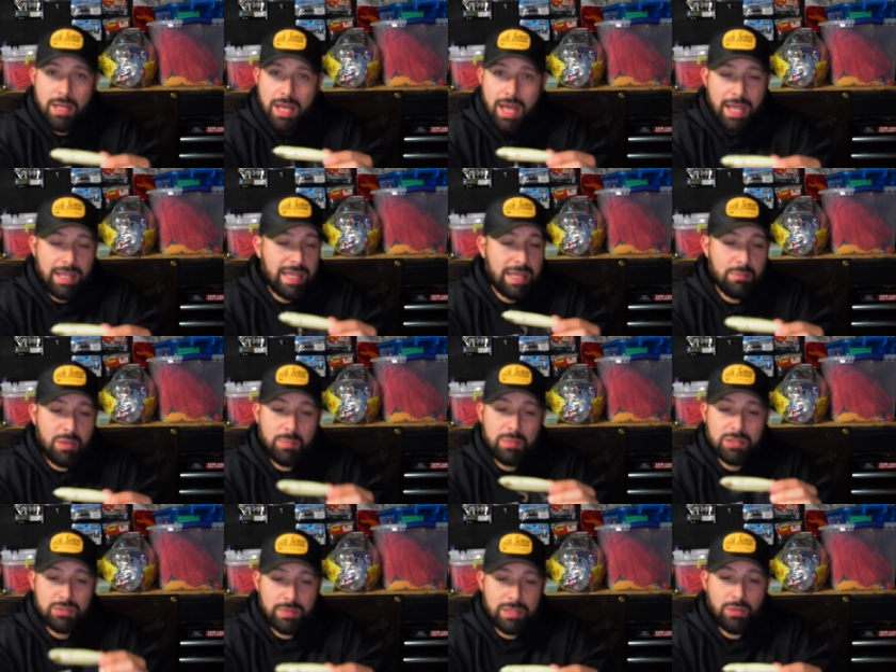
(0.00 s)
I came up
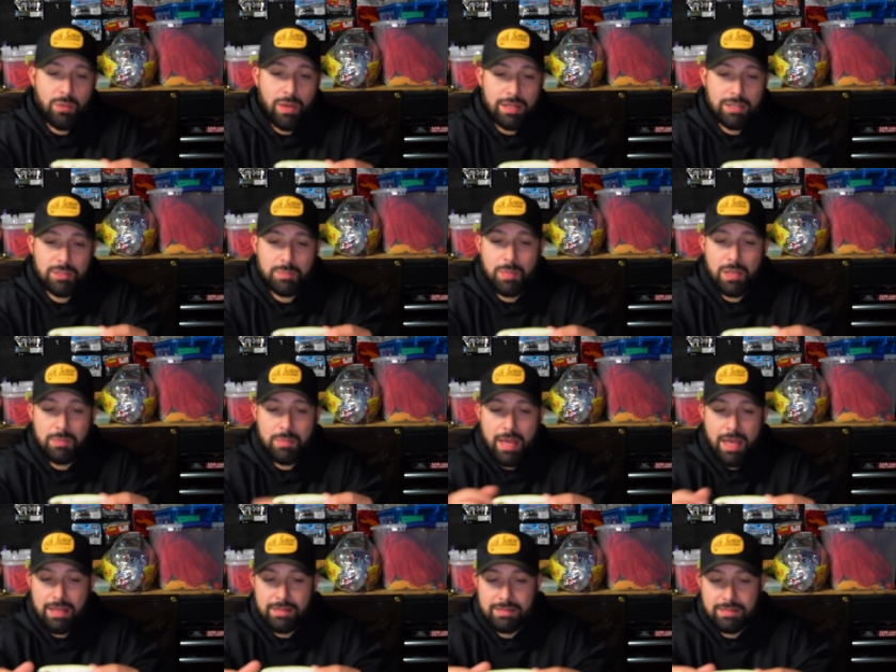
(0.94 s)
with three Guadalupe
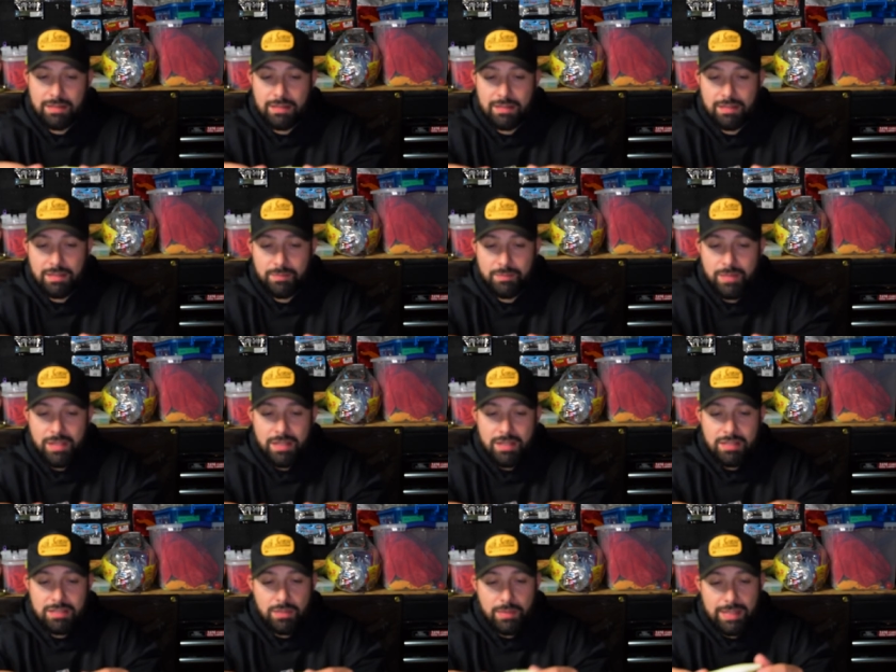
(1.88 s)
bass. Um,
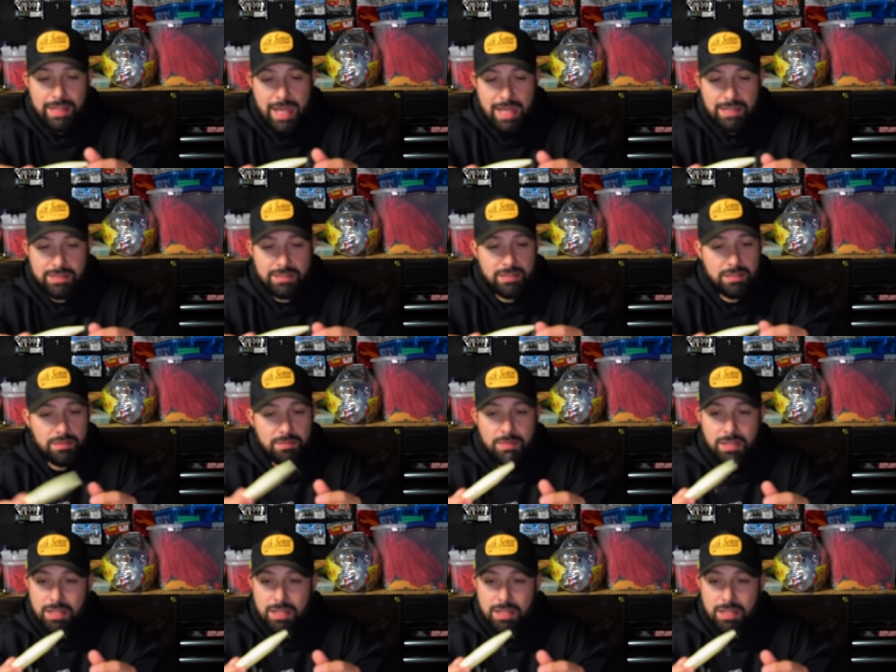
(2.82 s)
so it catches them.